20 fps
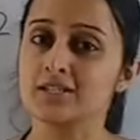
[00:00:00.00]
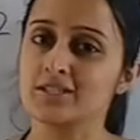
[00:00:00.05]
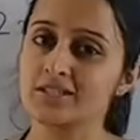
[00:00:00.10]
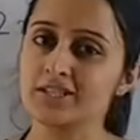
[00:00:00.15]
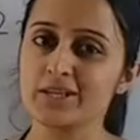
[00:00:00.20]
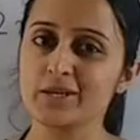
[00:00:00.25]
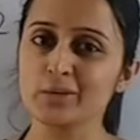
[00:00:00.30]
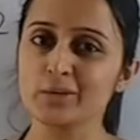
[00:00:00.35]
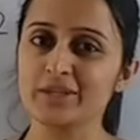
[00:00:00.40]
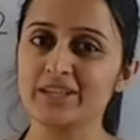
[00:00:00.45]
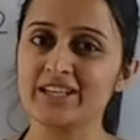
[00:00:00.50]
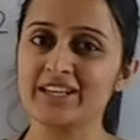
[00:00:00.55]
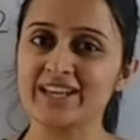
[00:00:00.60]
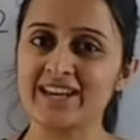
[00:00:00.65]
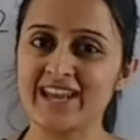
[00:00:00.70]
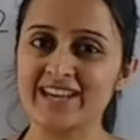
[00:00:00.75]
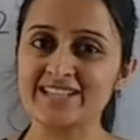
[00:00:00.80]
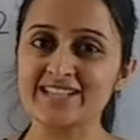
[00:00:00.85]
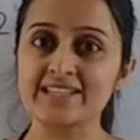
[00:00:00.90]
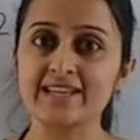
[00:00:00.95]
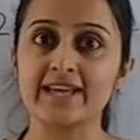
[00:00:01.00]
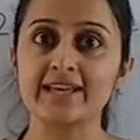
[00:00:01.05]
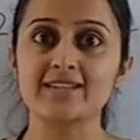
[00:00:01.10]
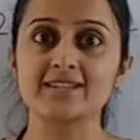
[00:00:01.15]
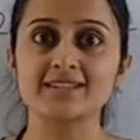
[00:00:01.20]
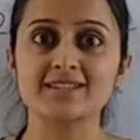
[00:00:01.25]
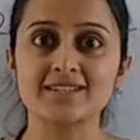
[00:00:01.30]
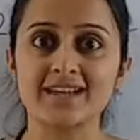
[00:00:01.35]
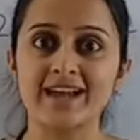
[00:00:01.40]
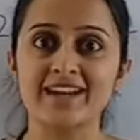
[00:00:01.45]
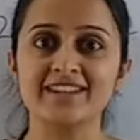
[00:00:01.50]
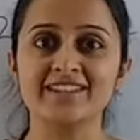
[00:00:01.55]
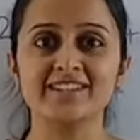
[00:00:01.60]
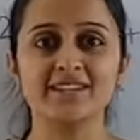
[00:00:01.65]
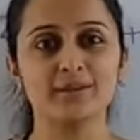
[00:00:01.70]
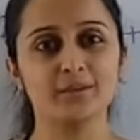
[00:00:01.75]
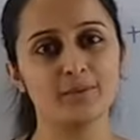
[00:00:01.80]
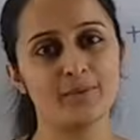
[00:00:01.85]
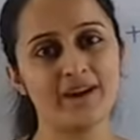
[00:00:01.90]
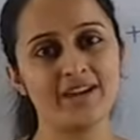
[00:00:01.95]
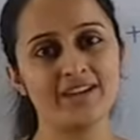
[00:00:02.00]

See you with the next exciting